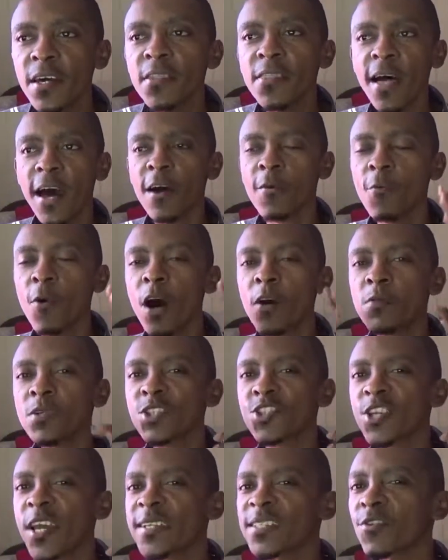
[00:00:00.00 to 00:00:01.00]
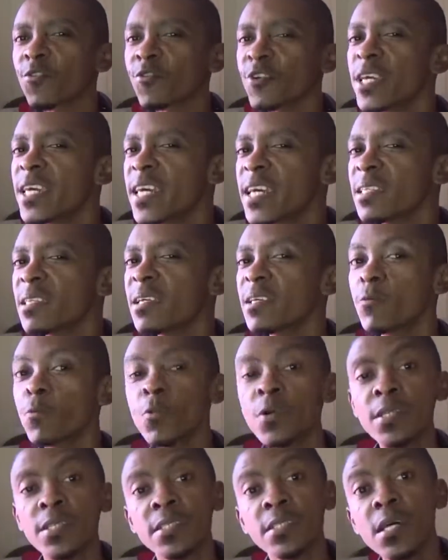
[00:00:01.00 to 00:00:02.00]
that what was just created
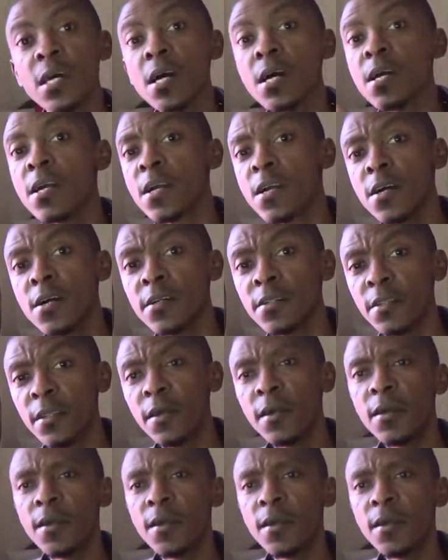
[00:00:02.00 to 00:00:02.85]
was good.